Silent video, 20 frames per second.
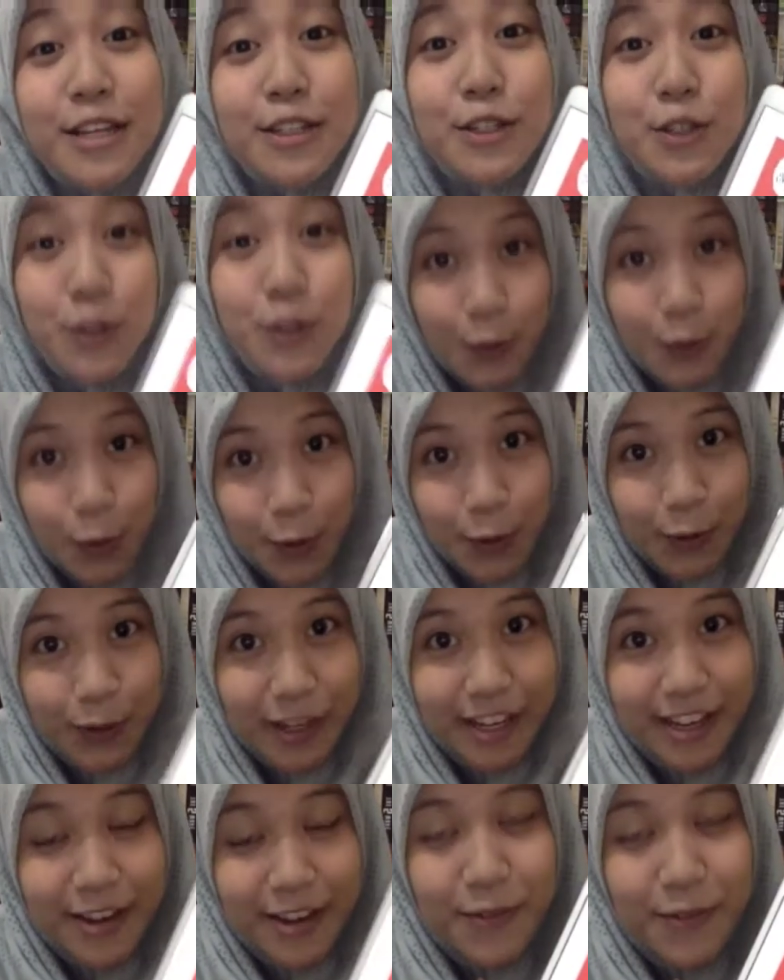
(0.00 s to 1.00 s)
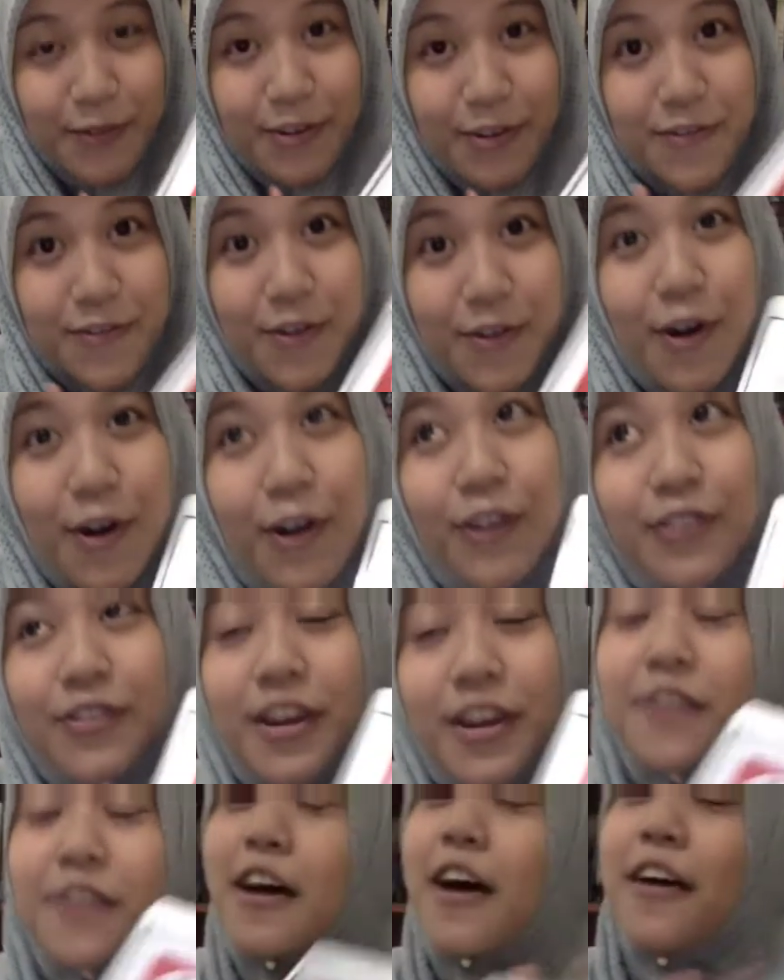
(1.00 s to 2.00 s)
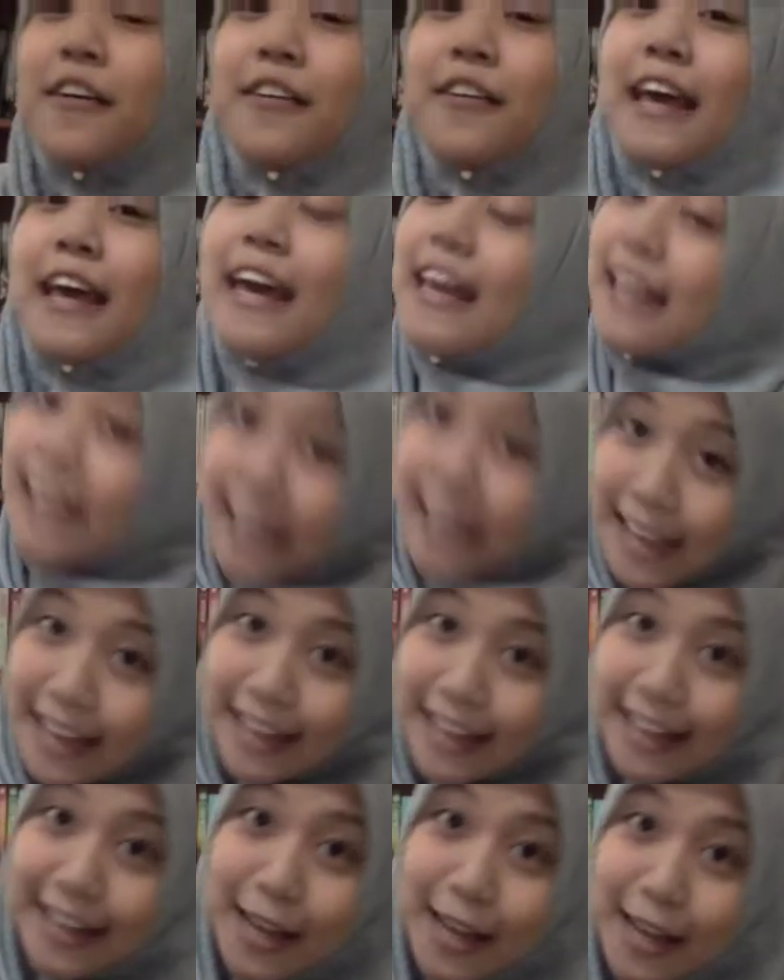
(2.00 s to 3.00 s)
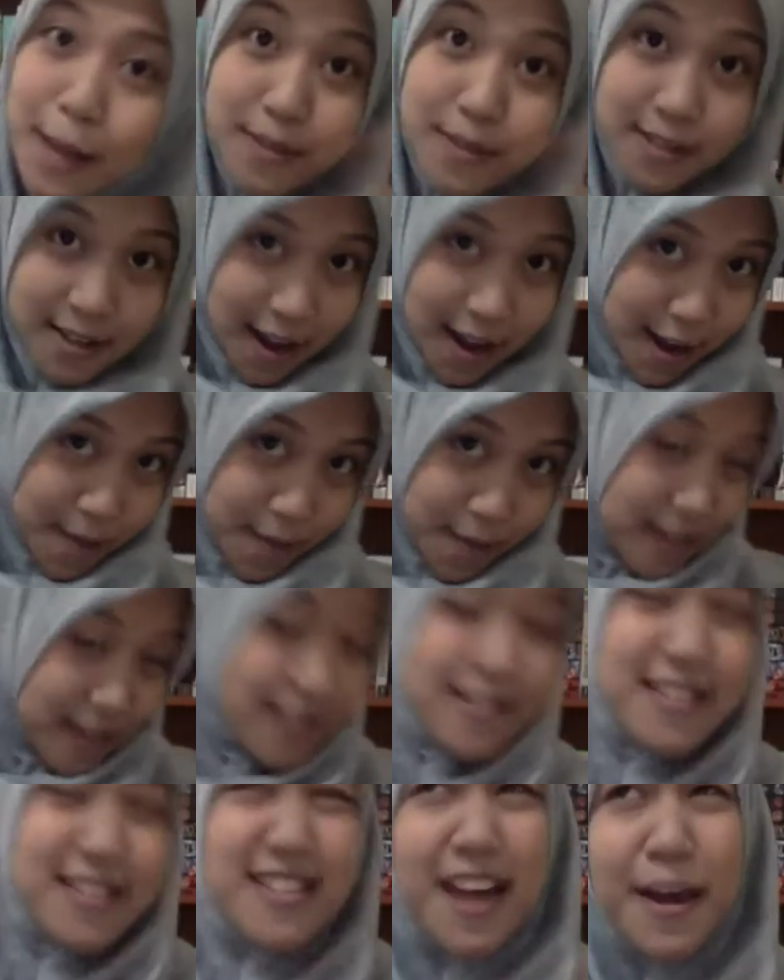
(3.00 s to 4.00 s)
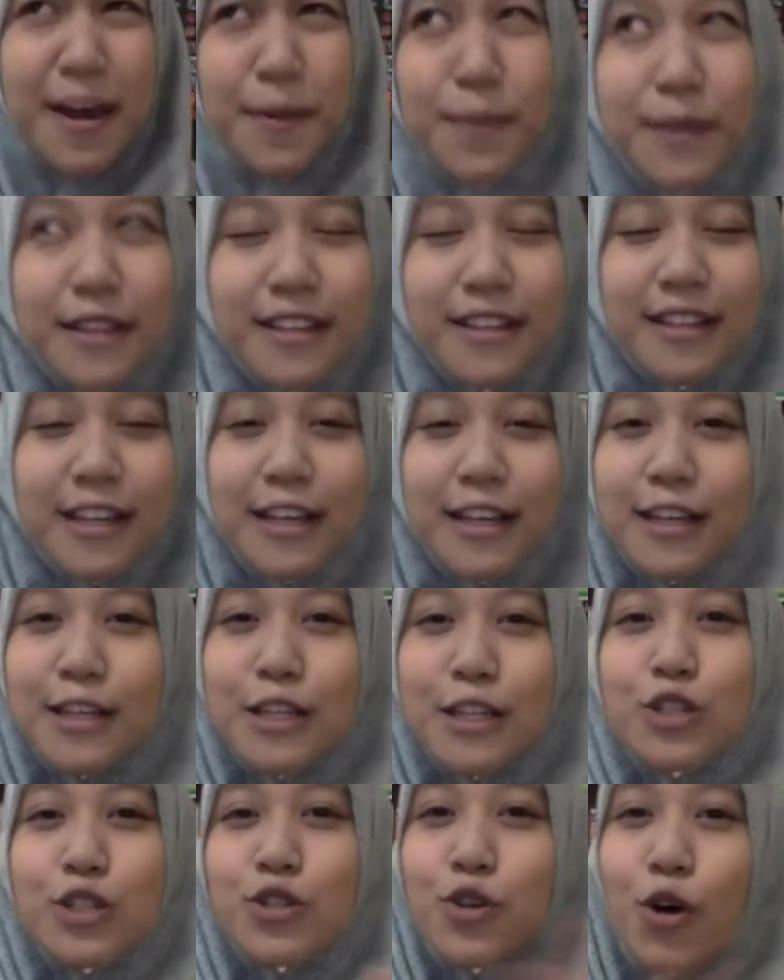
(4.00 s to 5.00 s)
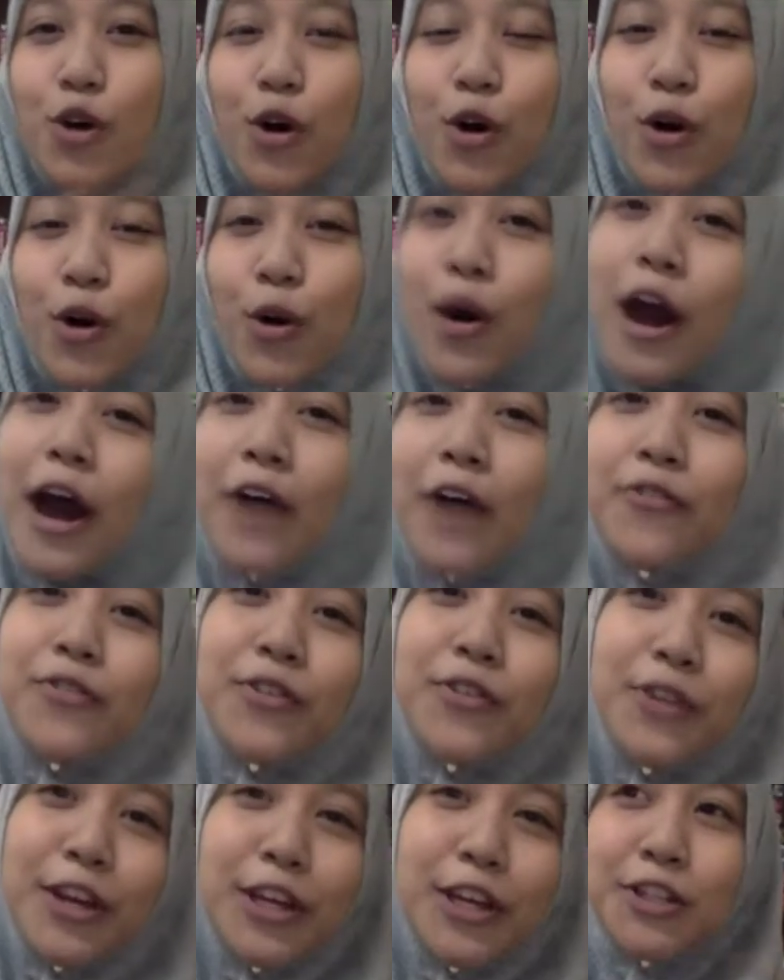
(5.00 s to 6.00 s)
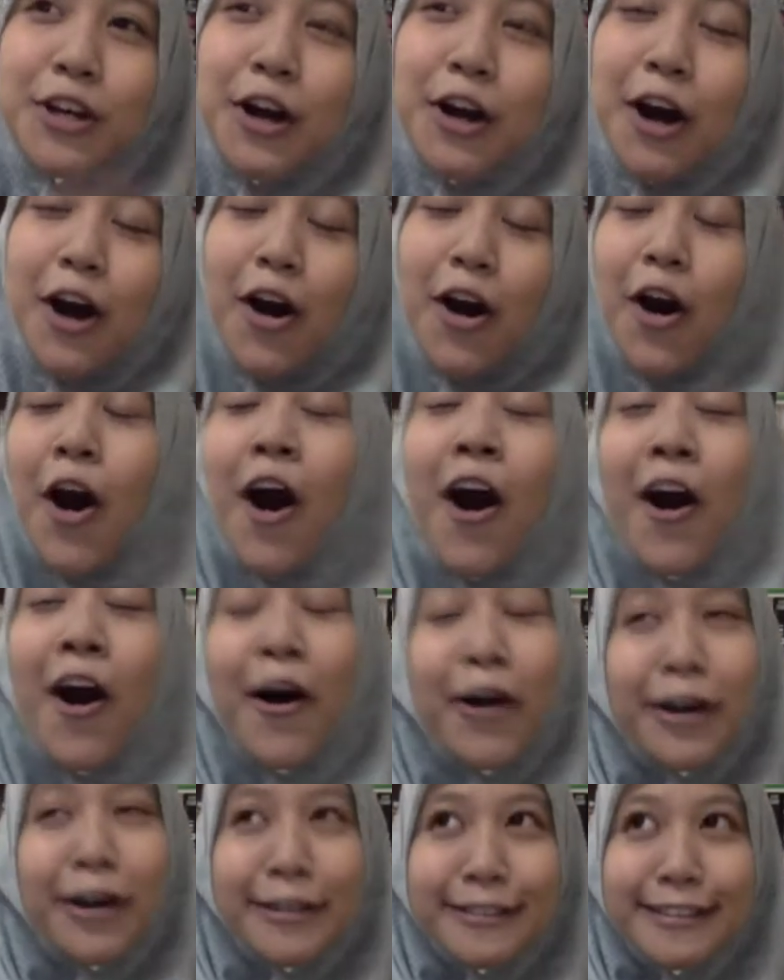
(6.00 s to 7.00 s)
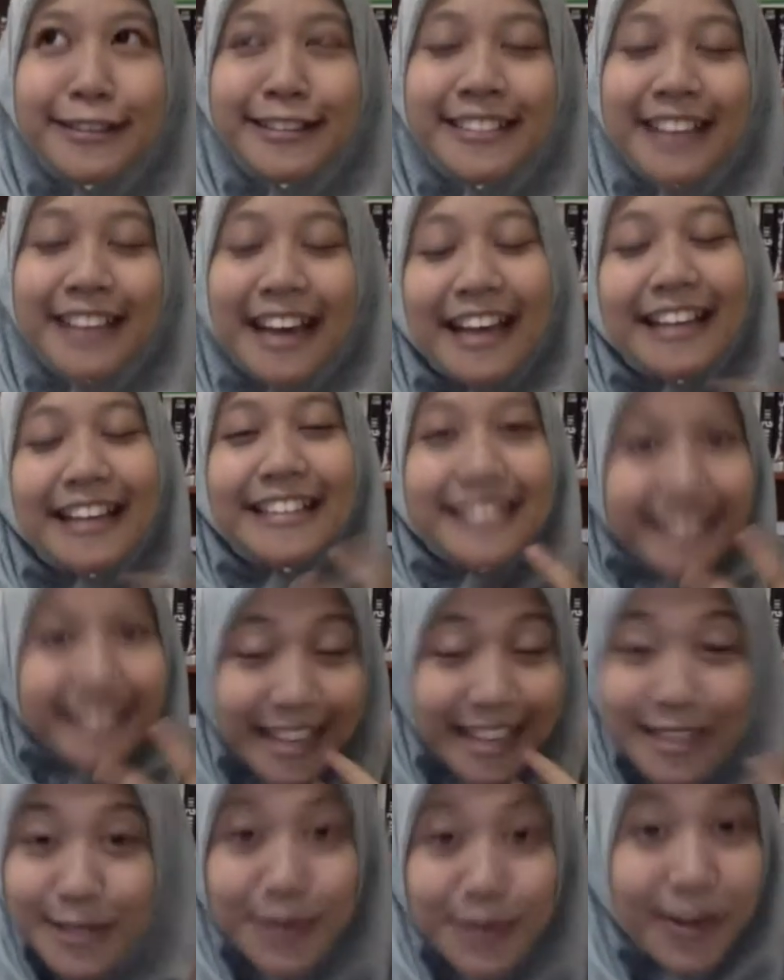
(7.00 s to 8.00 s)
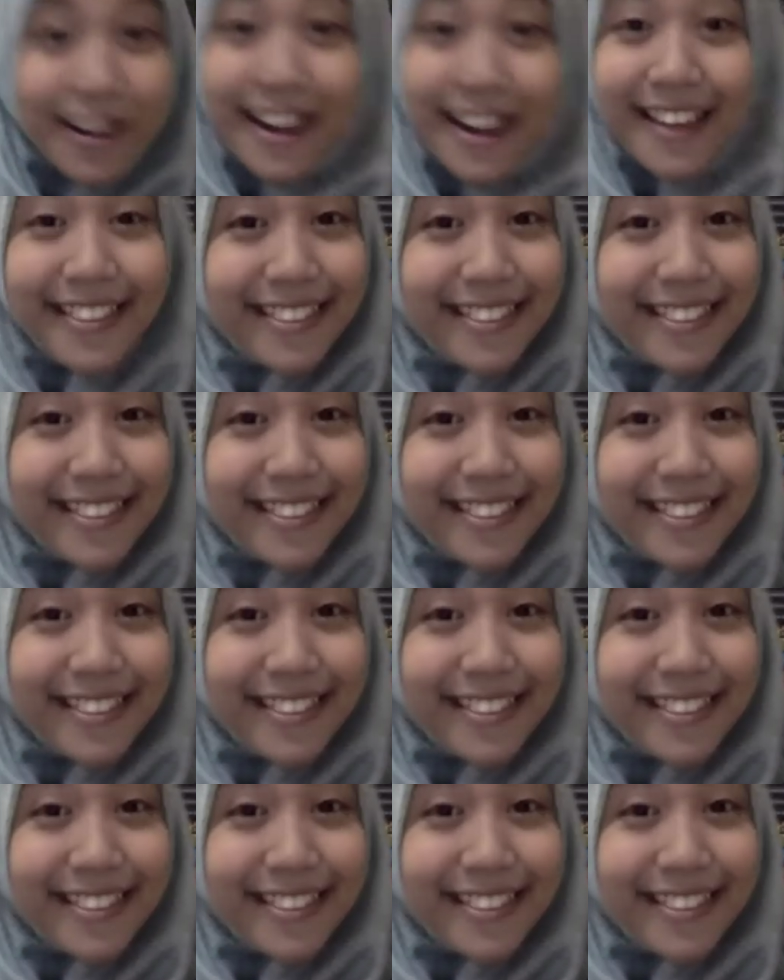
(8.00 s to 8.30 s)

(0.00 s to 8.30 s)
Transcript: story revolves around a kid named Simon. Simon is your average hot, at least that's what I